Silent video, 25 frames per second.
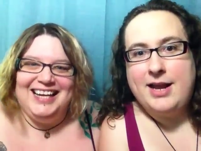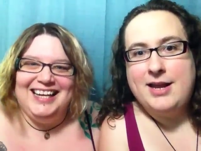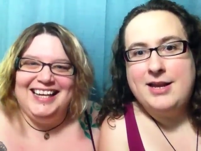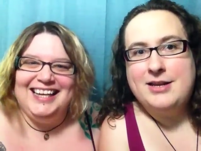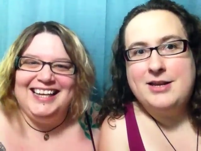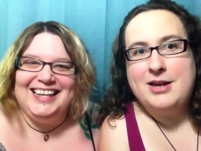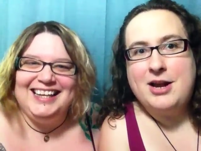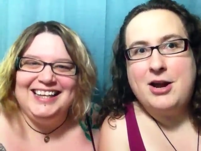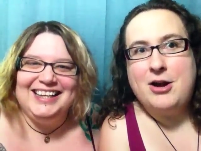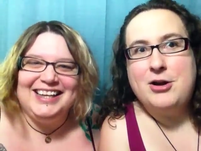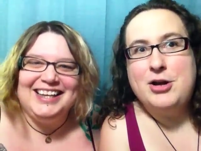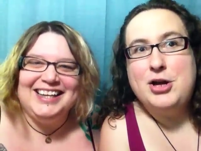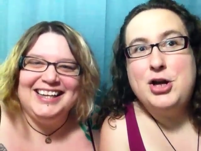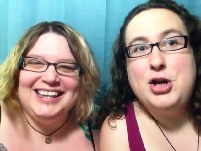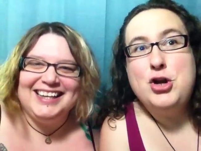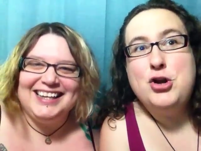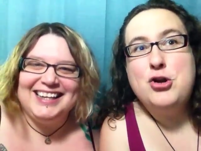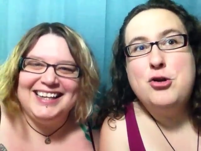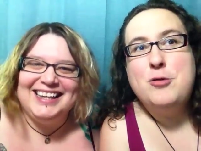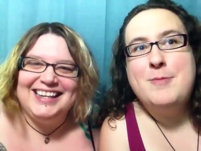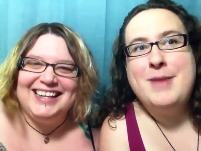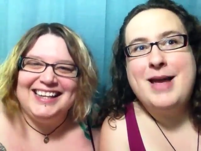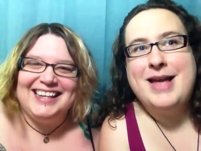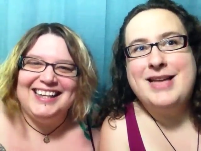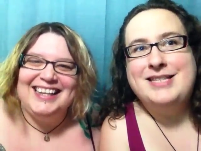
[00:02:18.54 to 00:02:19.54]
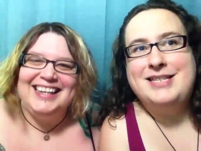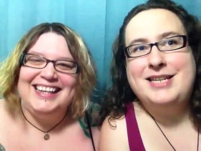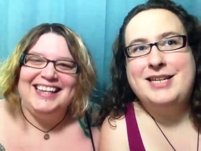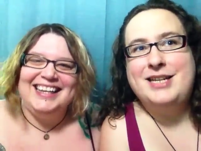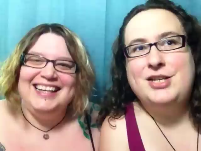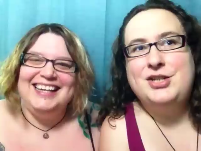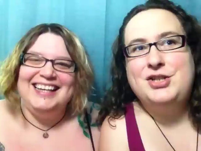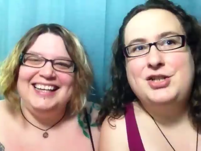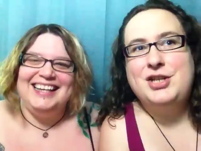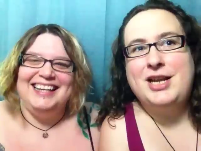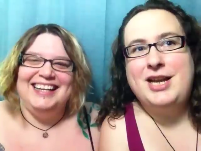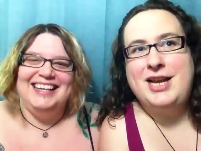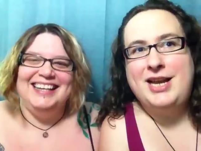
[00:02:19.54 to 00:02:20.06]
Speaker 1: and our new message
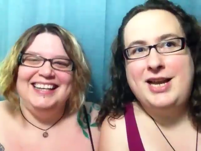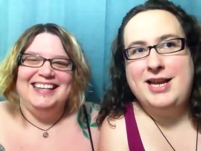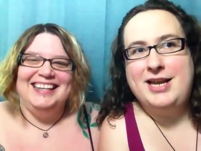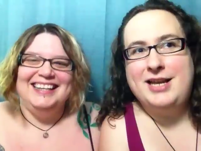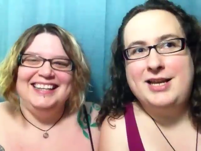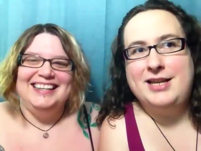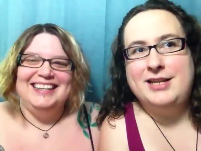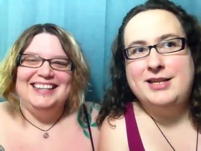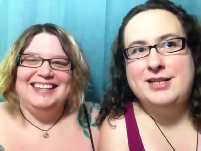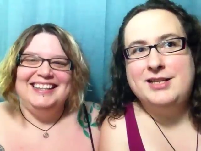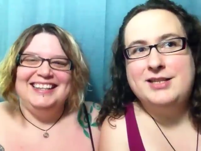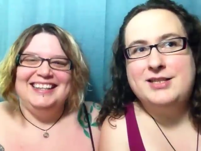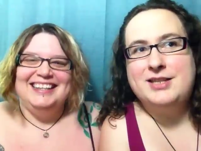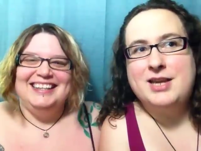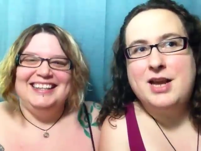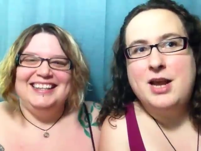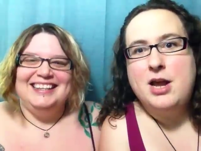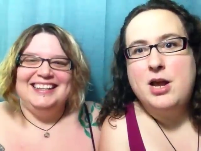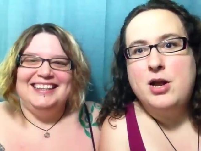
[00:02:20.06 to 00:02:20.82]
is